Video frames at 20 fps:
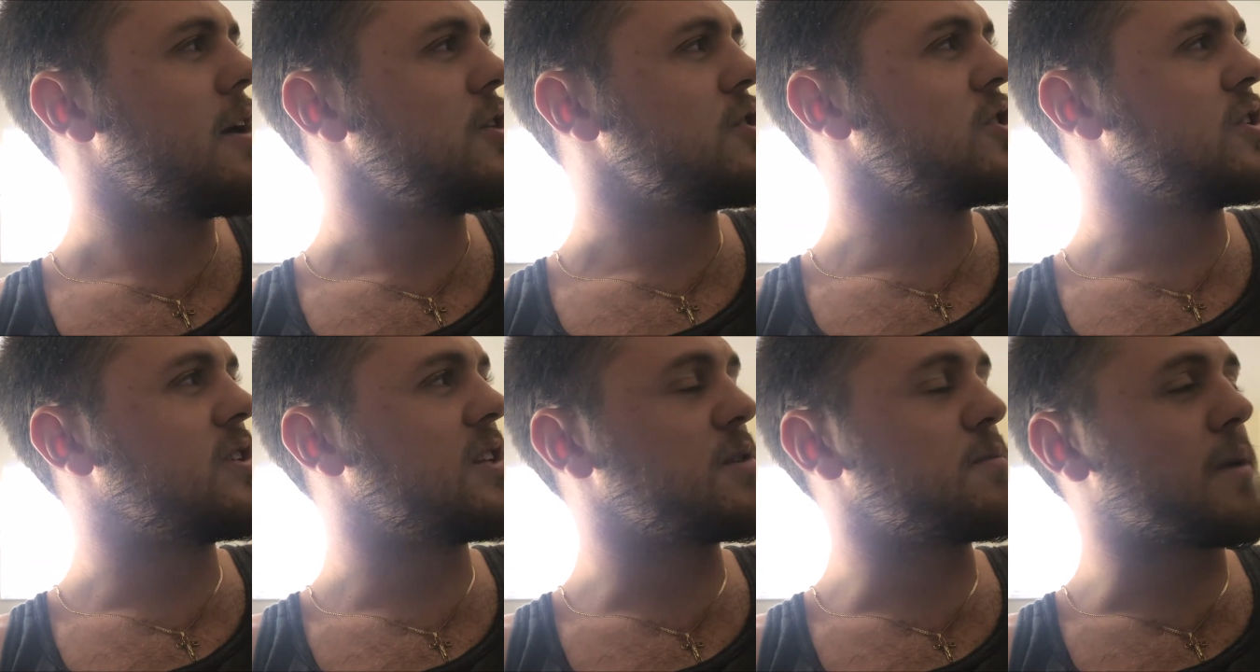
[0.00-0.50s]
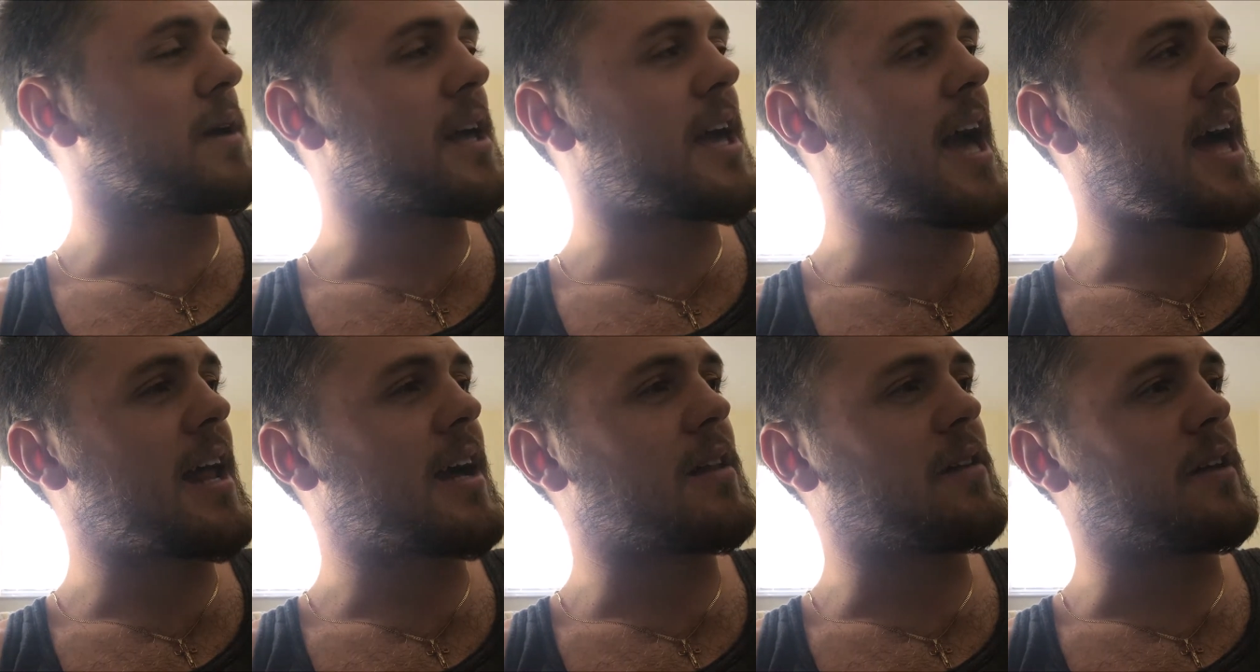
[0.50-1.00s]
She says
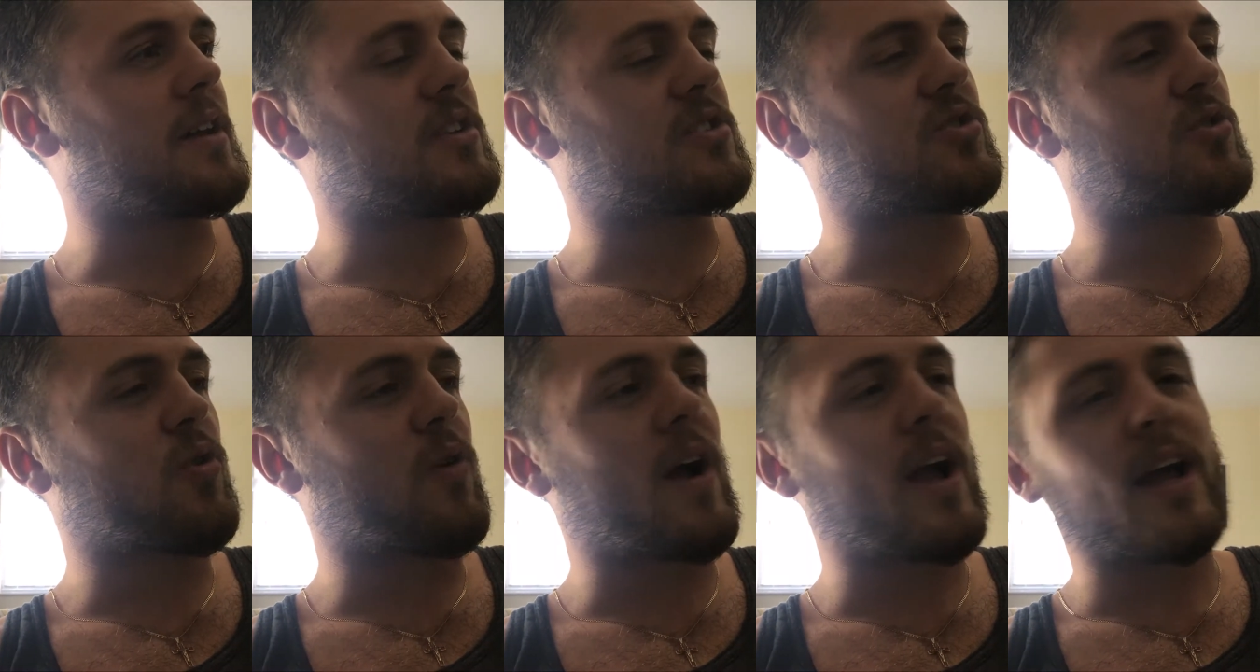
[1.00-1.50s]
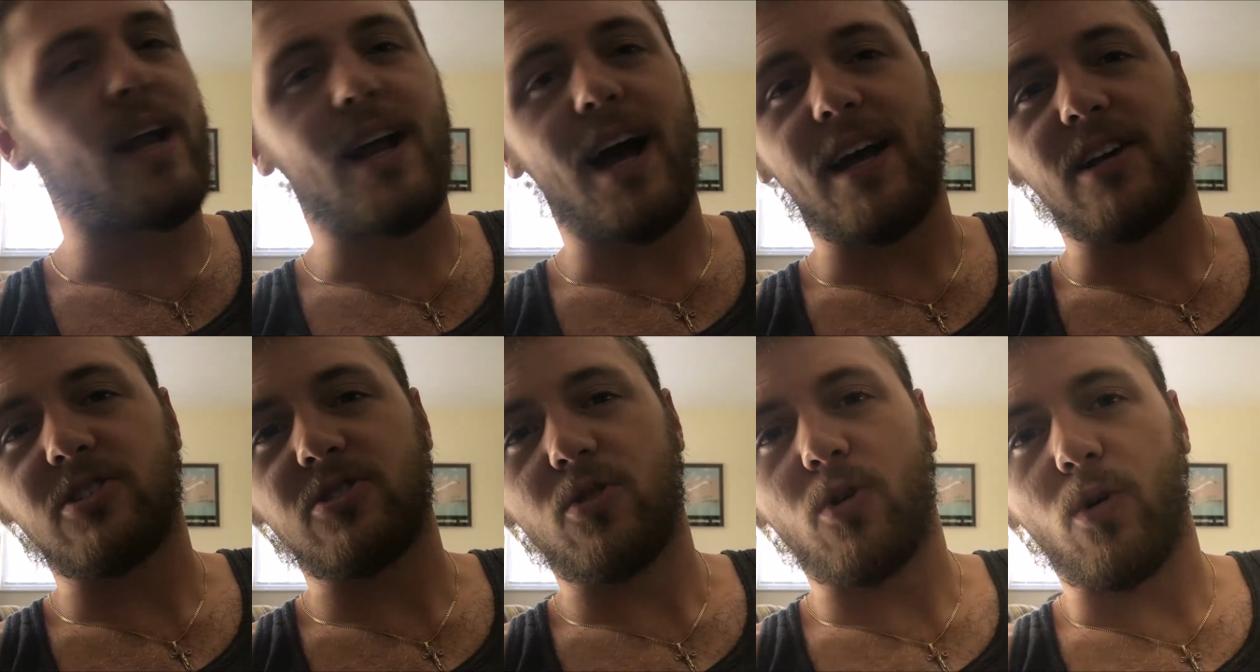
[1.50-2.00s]
mechanically it's great,
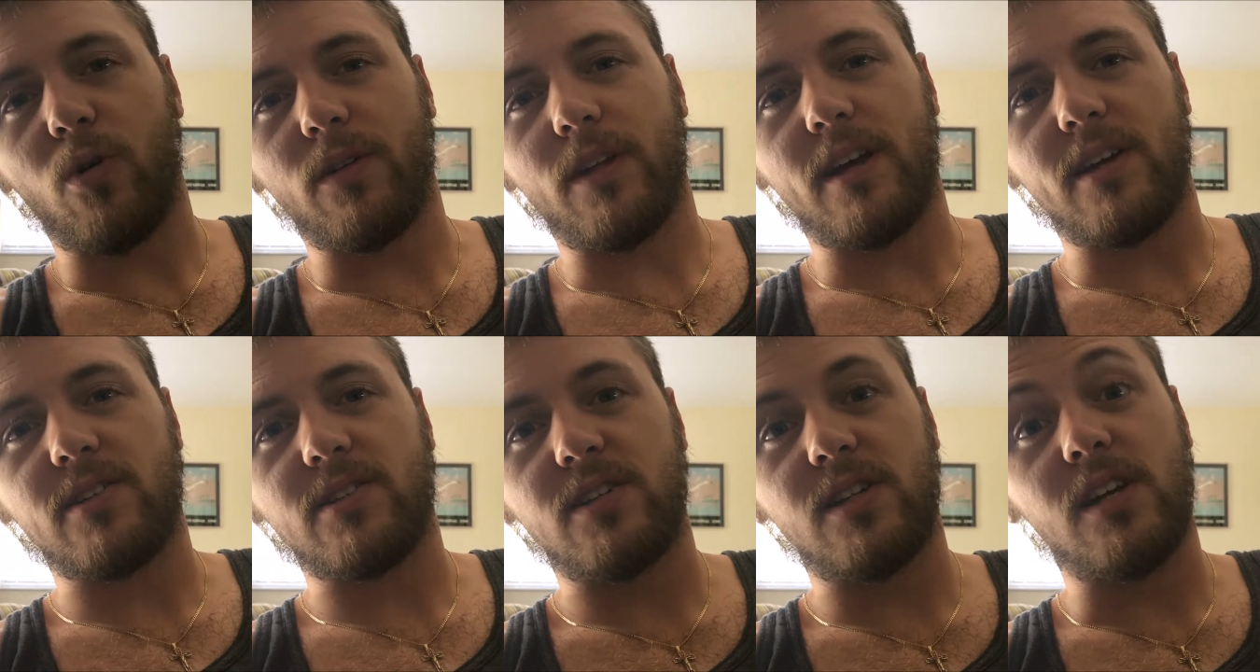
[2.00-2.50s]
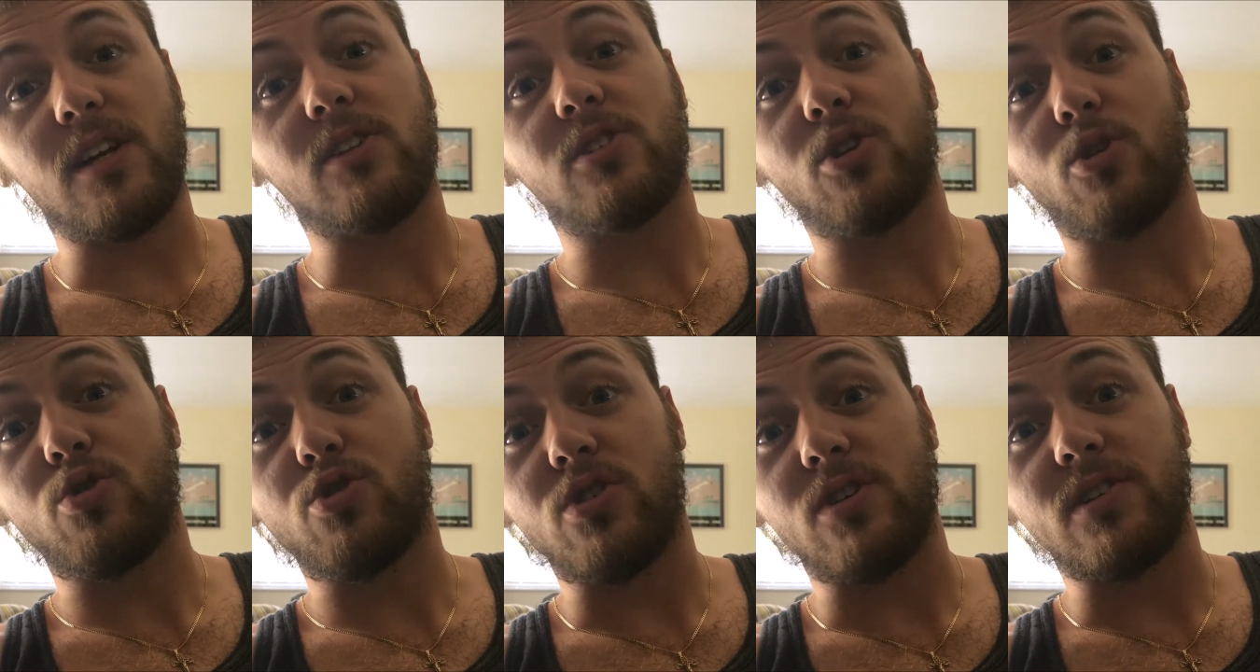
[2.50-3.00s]
ice cold AC,
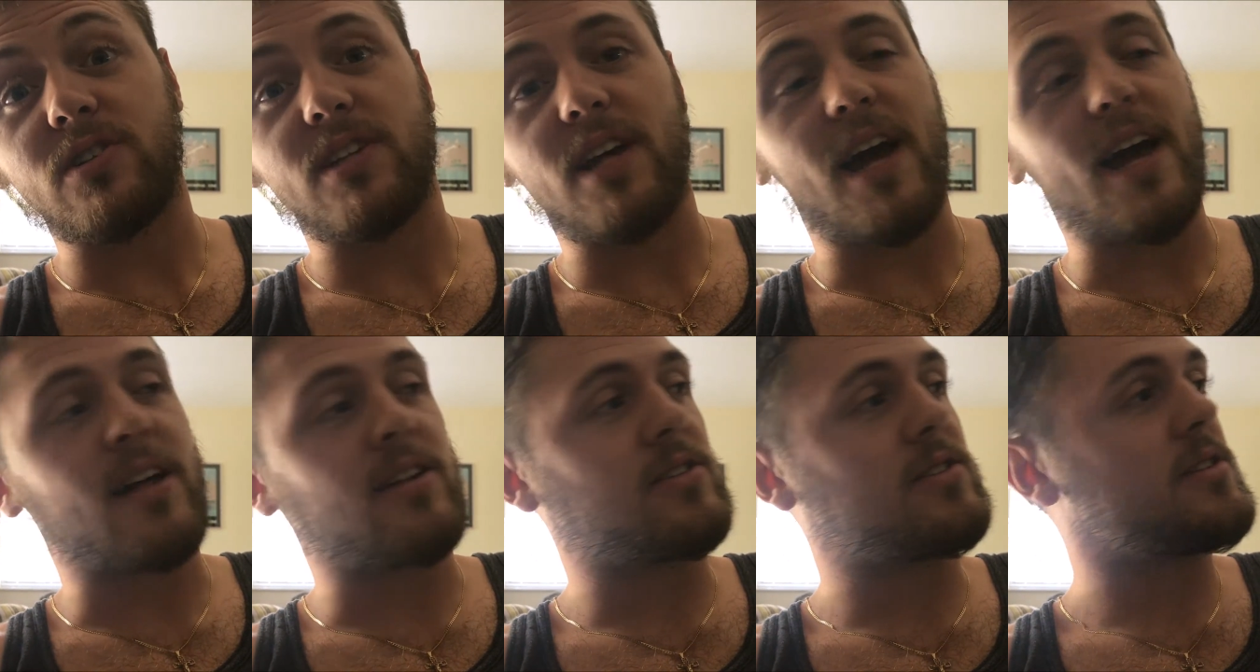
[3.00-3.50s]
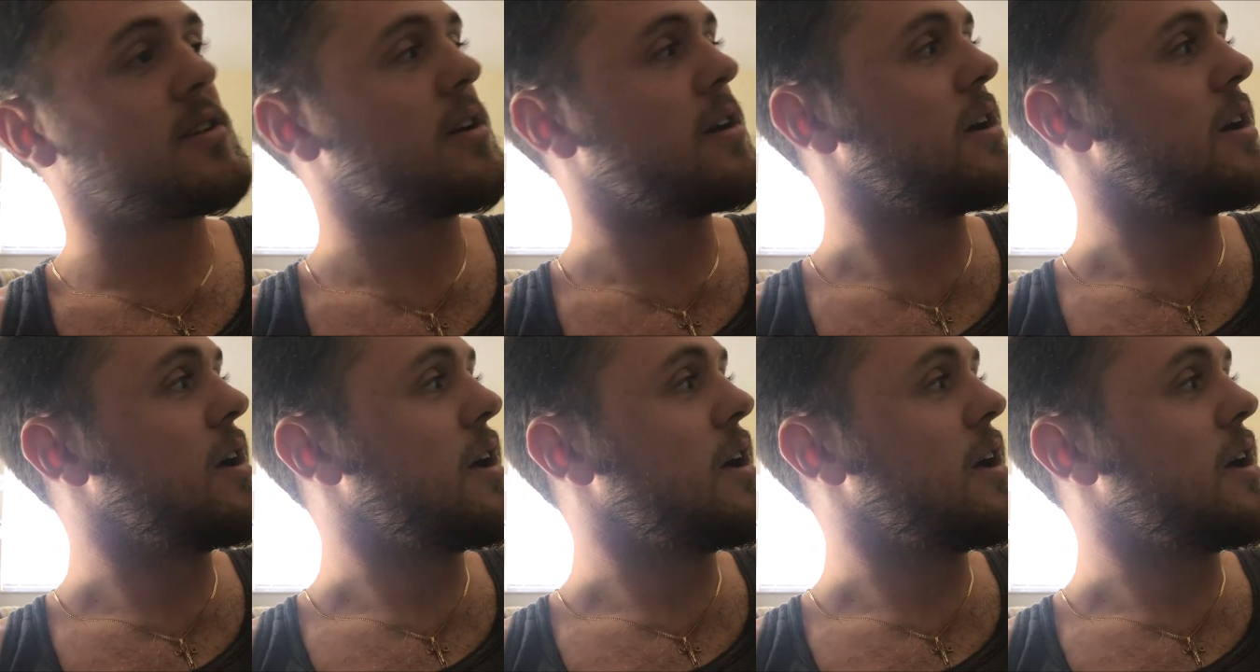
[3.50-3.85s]
so she says,